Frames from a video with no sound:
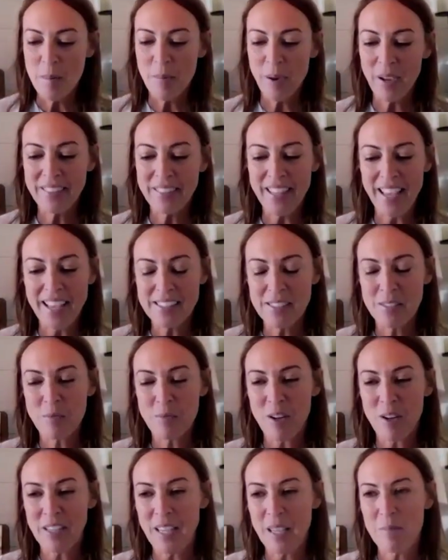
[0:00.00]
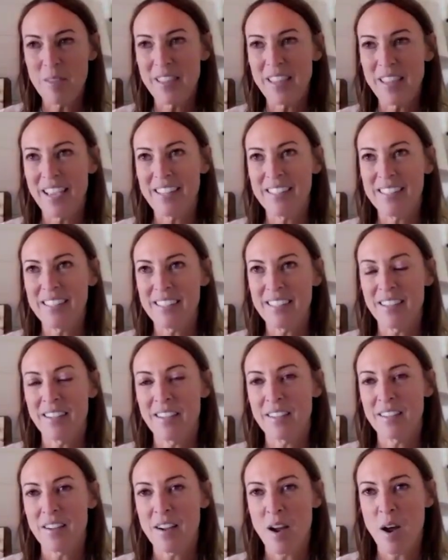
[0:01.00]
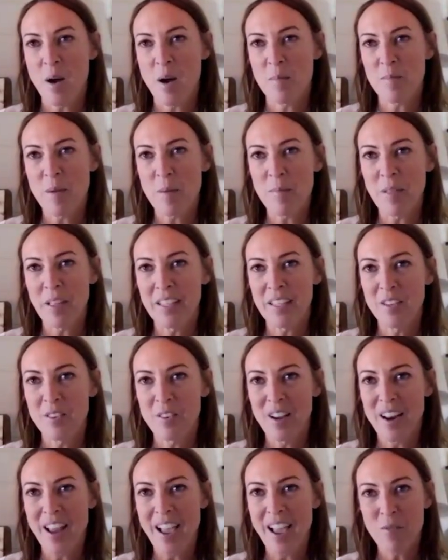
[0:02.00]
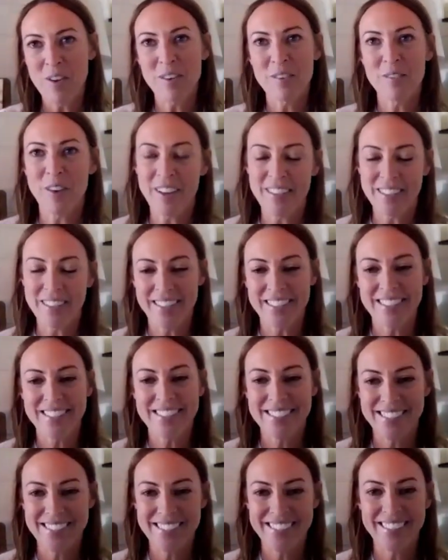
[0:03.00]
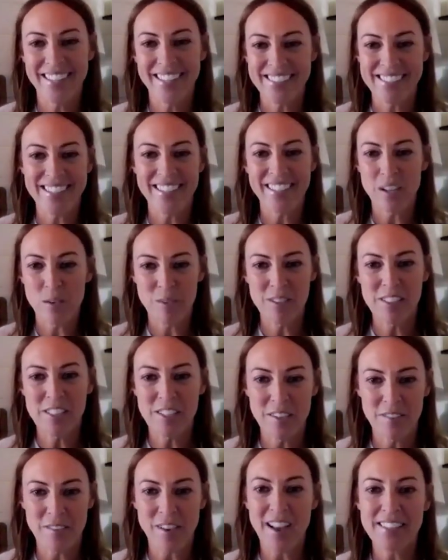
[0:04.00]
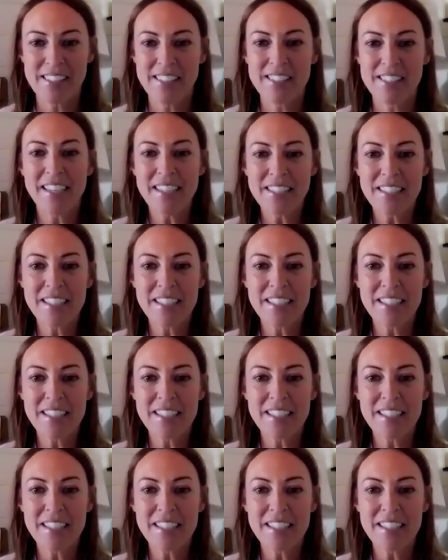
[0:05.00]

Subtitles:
But that's what gave me the idea. I'm like, you know what? I want to write this as like a Wizard of Oz, because